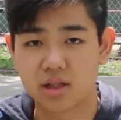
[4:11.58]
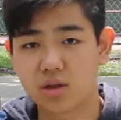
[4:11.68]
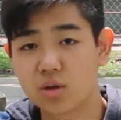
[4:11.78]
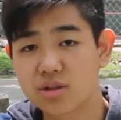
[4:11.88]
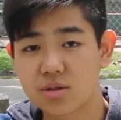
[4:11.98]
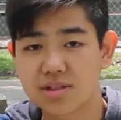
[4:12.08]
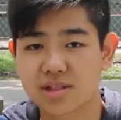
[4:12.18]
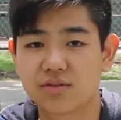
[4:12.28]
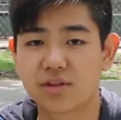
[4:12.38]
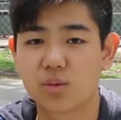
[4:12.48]
In order to
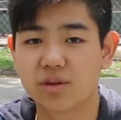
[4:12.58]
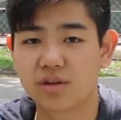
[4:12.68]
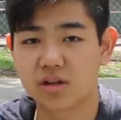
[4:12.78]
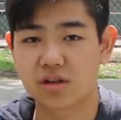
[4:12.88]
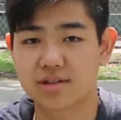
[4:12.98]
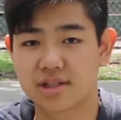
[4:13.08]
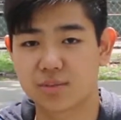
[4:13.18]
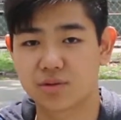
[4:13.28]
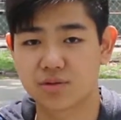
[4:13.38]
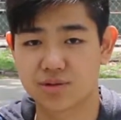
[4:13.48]
identify whether or not our
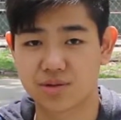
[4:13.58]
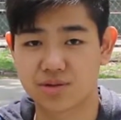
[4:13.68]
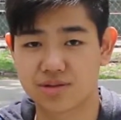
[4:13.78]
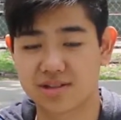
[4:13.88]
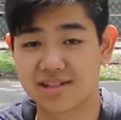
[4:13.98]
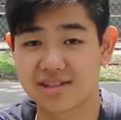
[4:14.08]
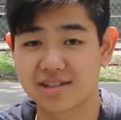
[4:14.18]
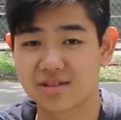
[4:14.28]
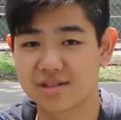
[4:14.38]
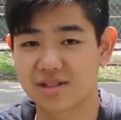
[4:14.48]
sample results are
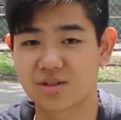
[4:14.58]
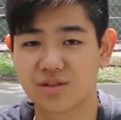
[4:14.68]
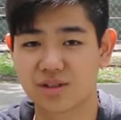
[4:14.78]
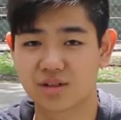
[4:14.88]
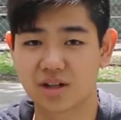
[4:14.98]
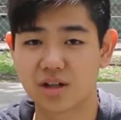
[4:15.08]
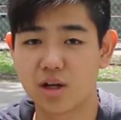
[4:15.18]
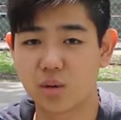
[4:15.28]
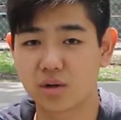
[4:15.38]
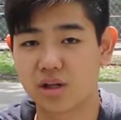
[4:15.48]
statistically significant or not,
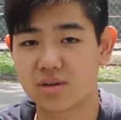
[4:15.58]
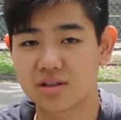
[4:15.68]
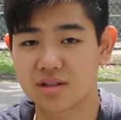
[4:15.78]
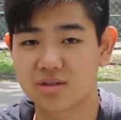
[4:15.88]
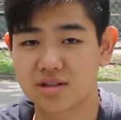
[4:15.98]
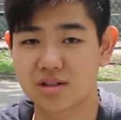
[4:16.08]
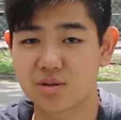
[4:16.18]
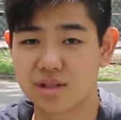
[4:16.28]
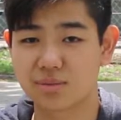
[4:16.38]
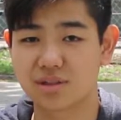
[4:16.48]
we're going to use the
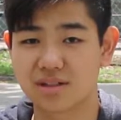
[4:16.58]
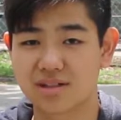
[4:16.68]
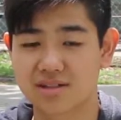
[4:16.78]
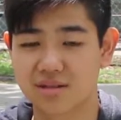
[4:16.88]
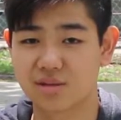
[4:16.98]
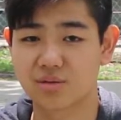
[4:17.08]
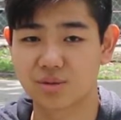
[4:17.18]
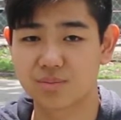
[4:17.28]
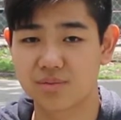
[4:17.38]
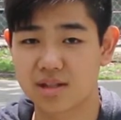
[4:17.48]
two-sample t-test and interval.